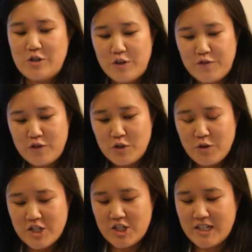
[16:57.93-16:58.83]
So the first
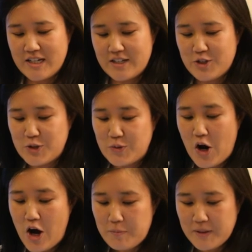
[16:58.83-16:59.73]
question is, do
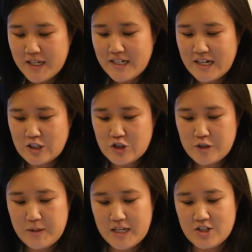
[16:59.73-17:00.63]
all
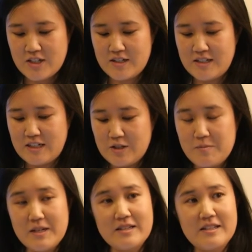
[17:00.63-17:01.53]
pediatric patients need
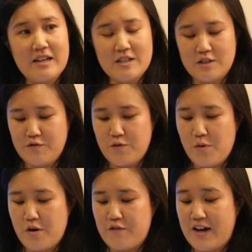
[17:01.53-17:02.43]
to be assessed
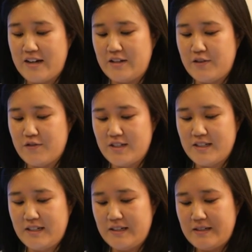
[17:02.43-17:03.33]
for fatty liver
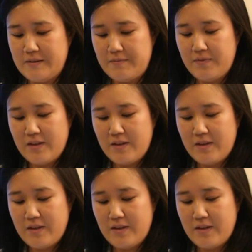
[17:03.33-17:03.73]
disease?